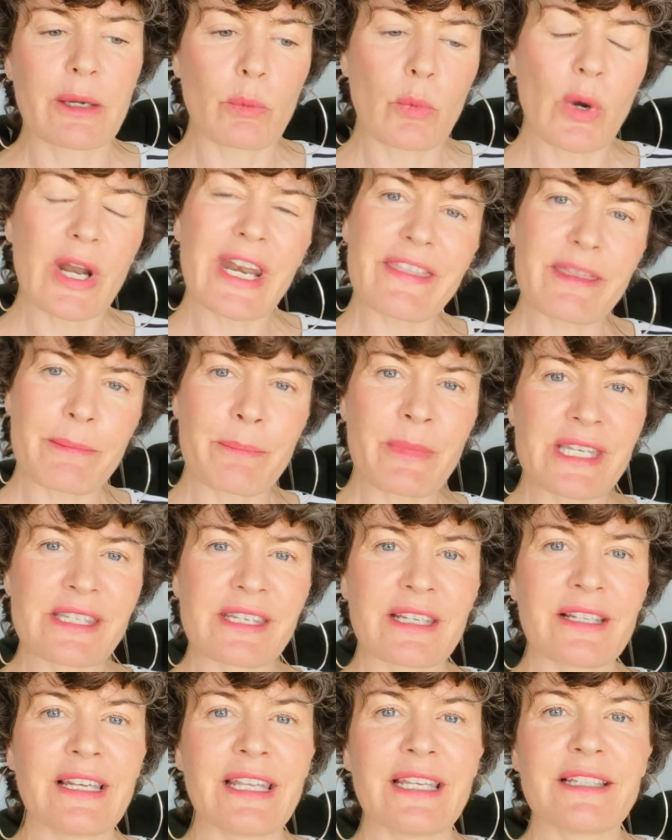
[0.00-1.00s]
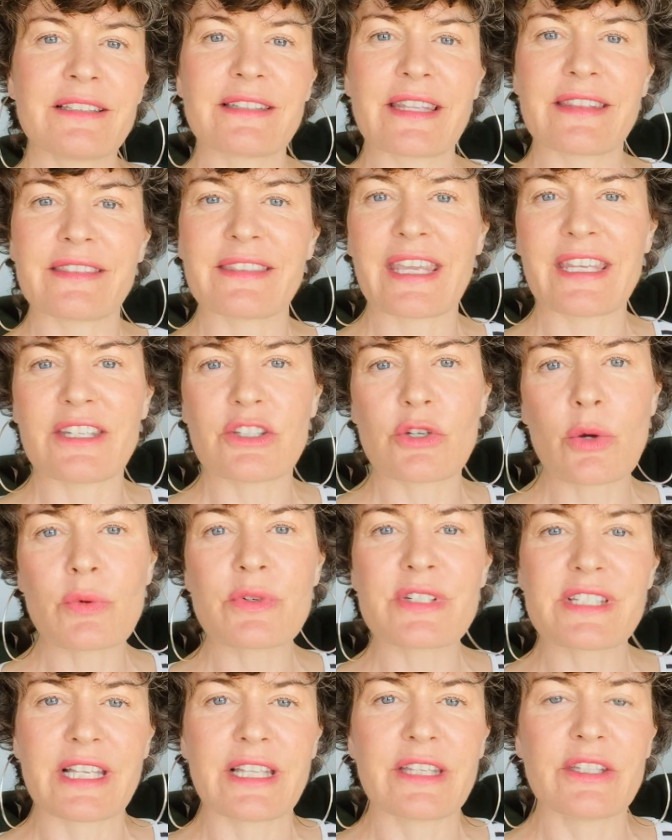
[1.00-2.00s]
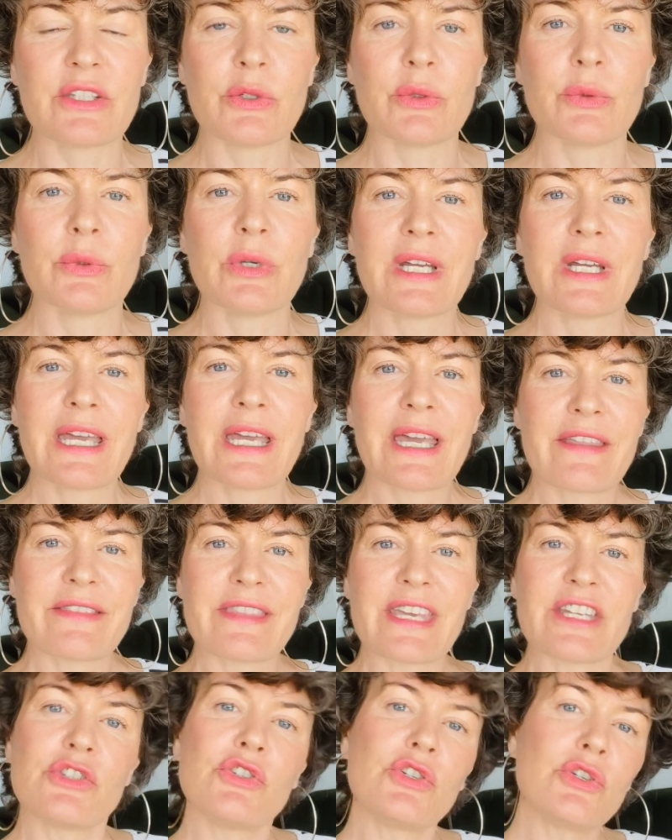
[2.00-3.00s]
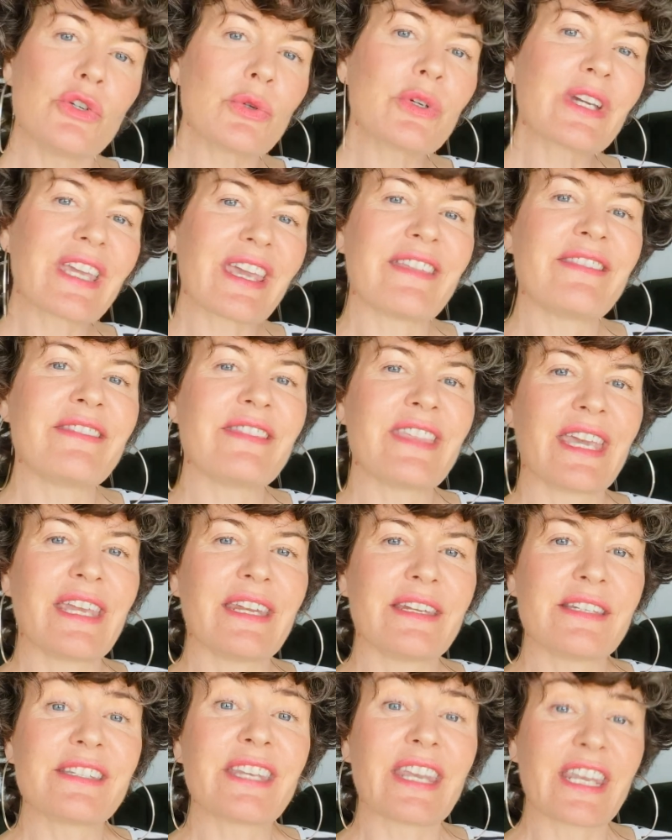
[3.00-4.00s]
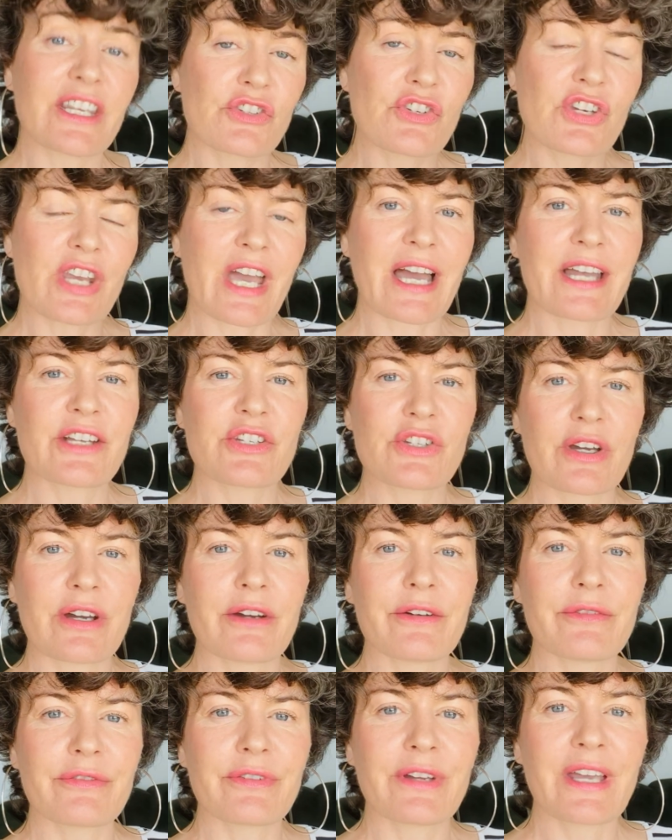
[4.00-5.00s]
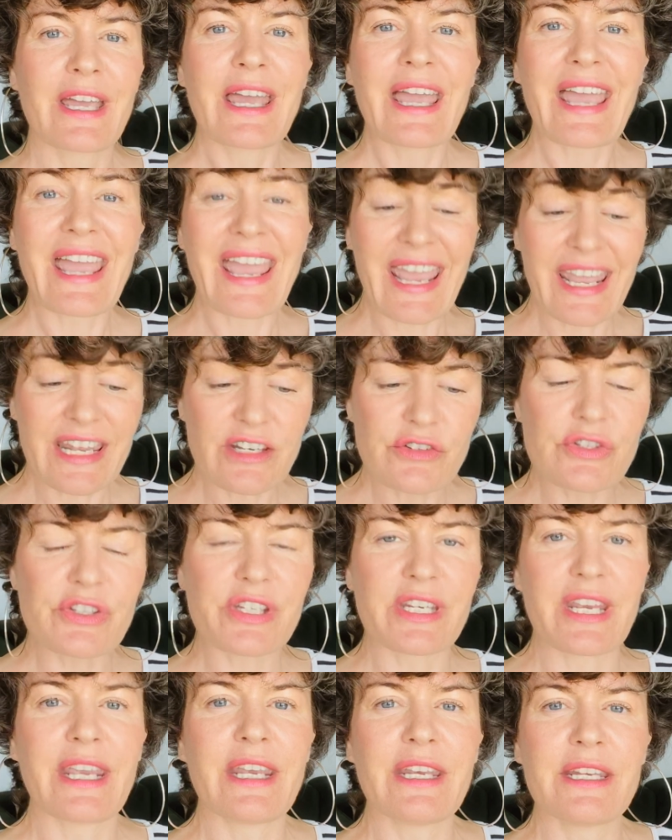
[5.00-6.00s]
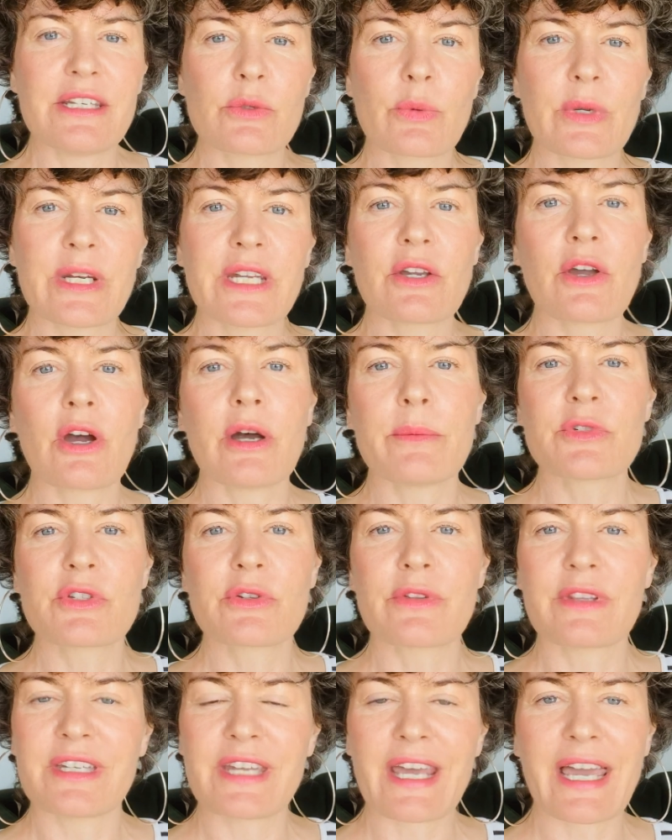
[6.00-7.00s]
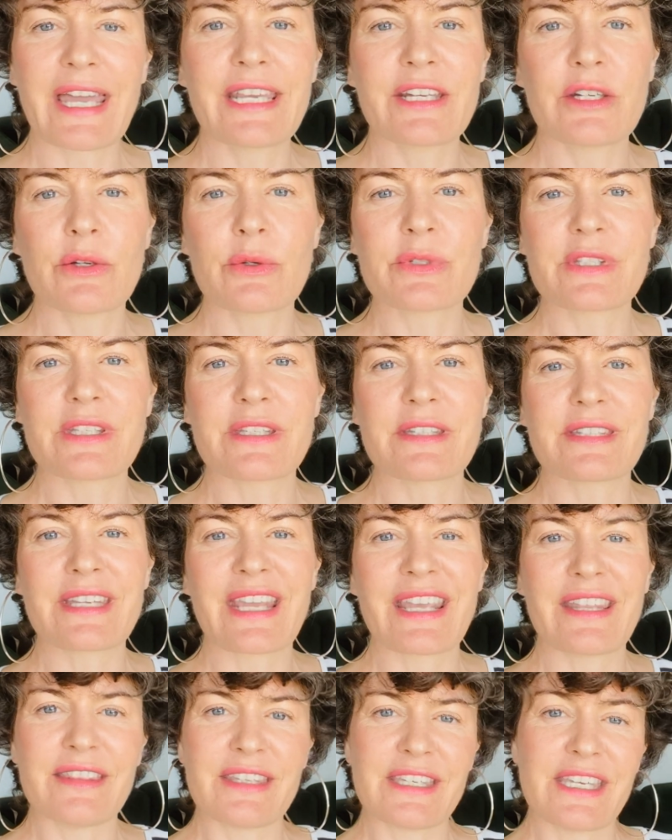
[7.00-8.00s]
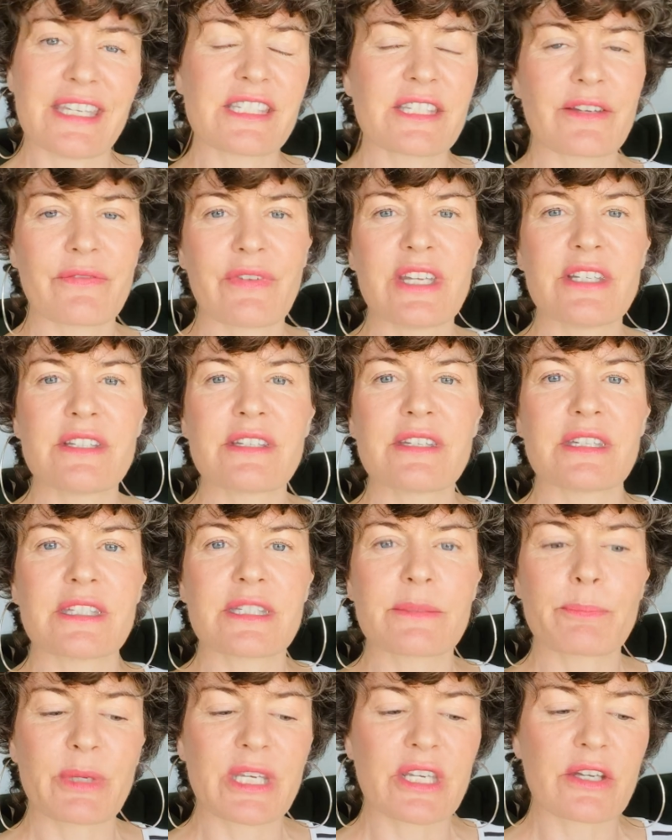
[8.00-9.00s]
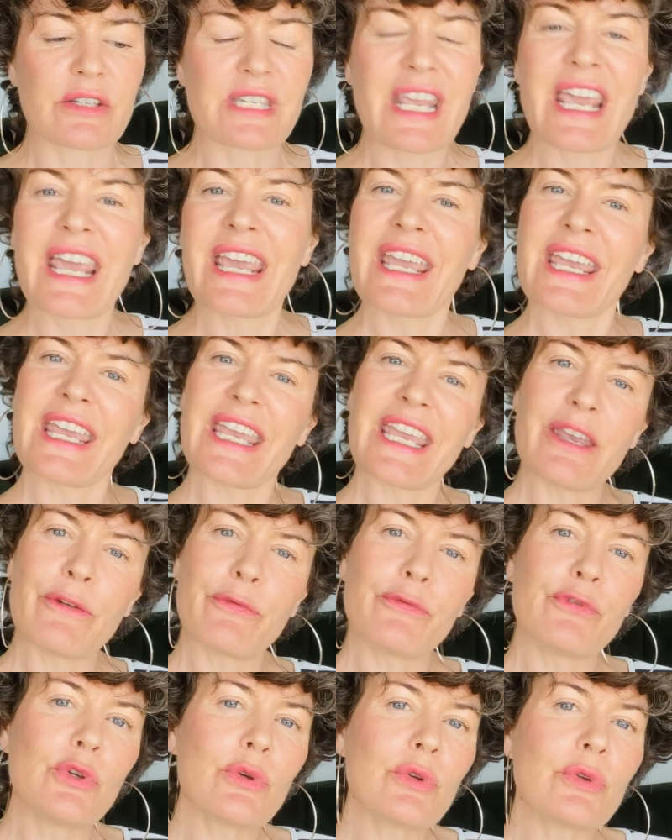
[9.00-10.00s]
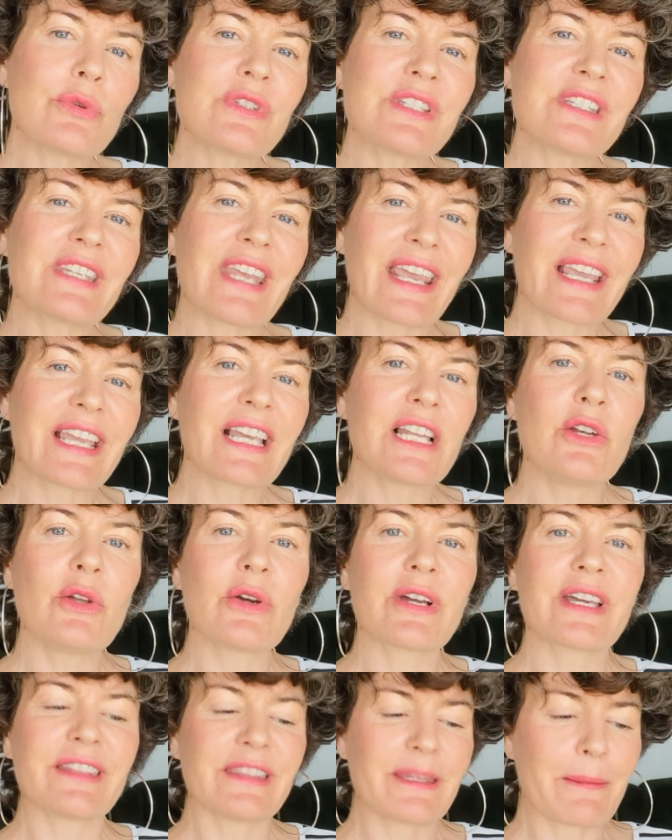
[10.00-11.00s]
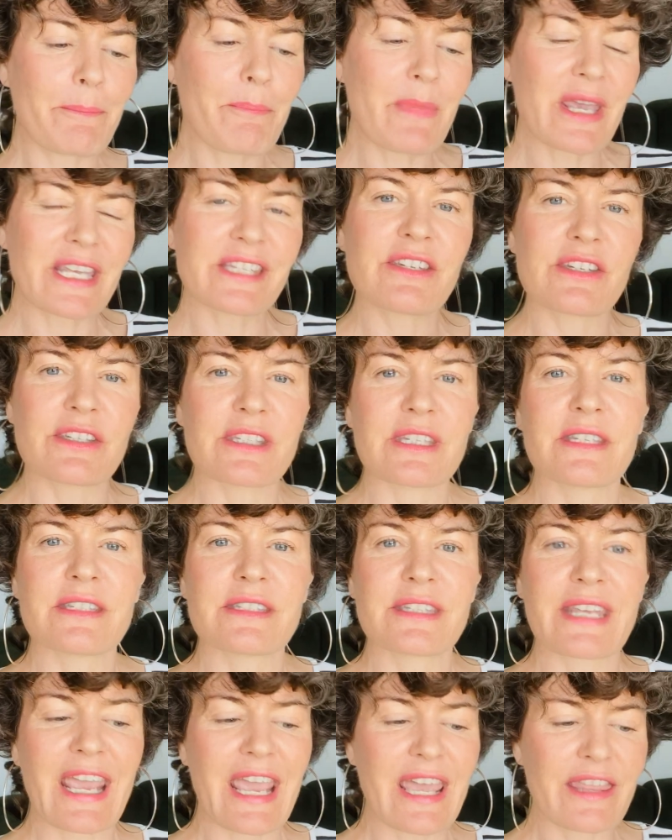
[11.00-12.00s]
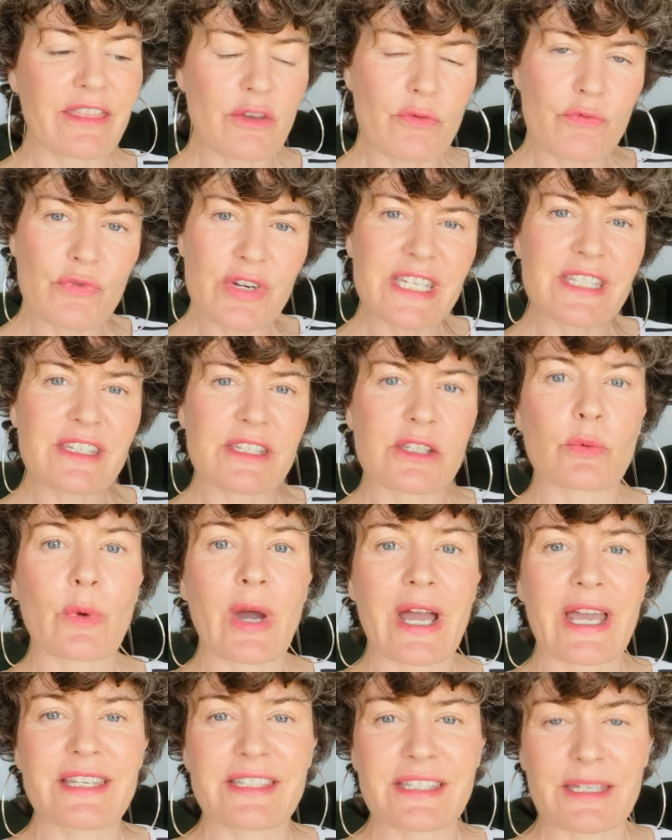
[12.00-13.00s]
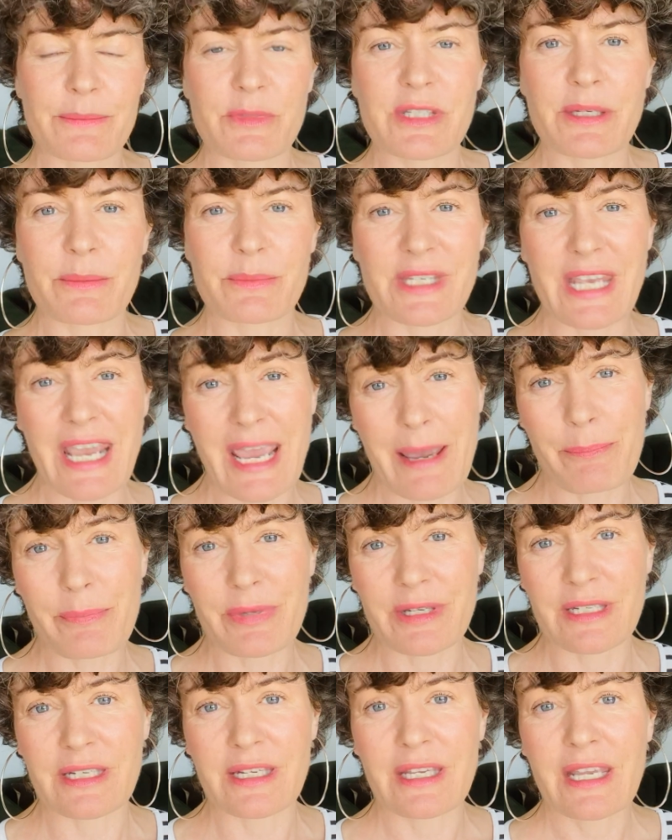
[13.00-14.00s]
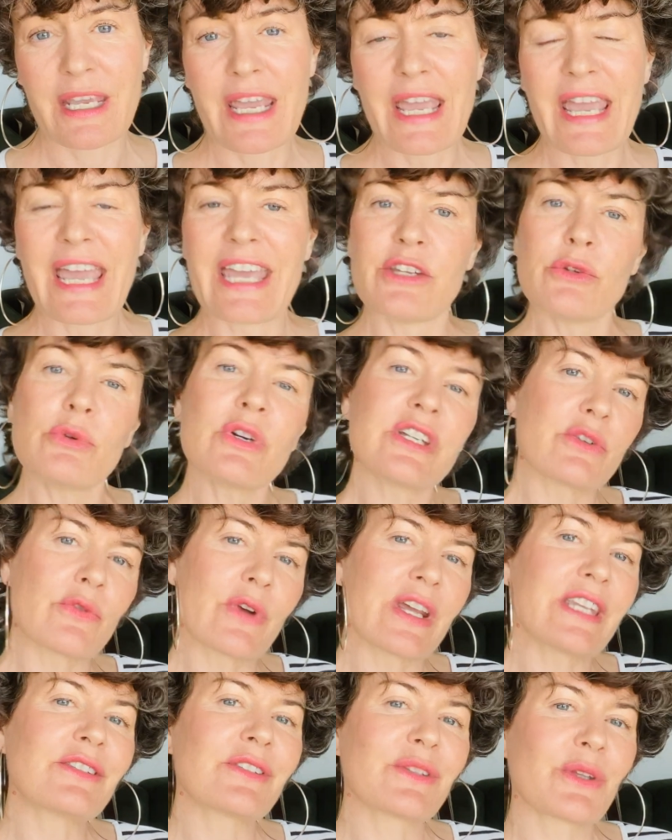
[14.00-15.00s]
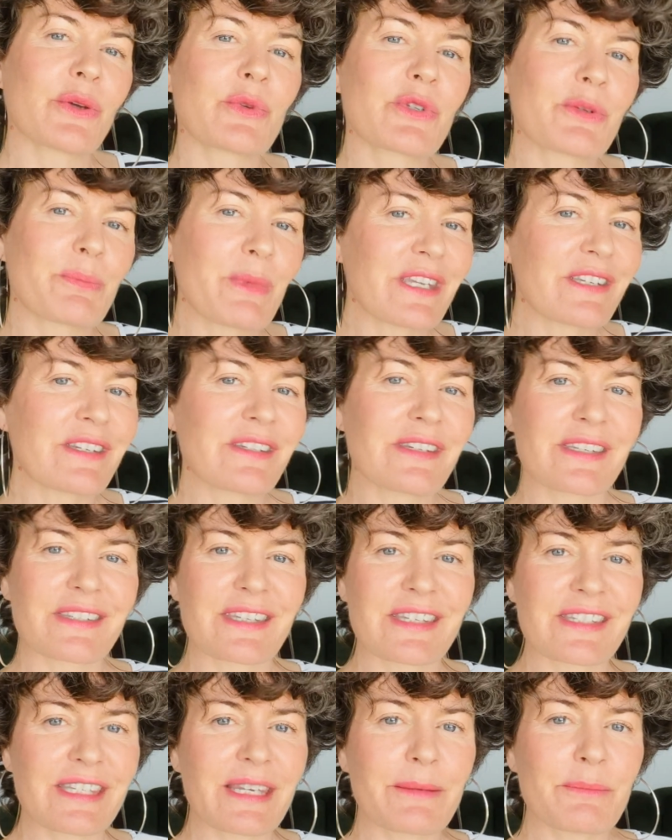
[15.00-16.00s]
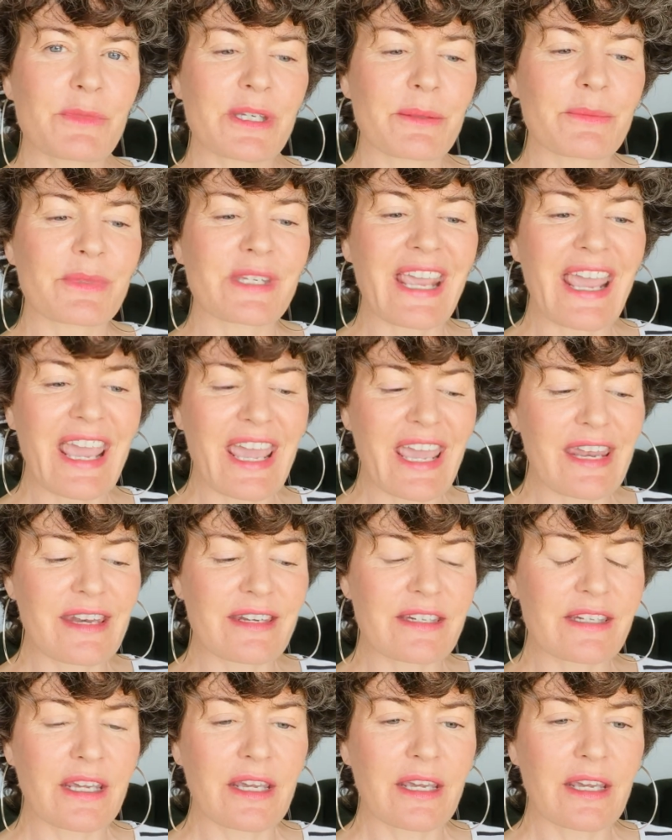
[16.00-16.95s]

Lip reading: And what are the missing links that they don't tell you that you can then take charge of and change when it comes to the diagnosis and the interventions? Because if you take a look at the messages and the reasons why symptoms happen, and you address those messages and symptoms, and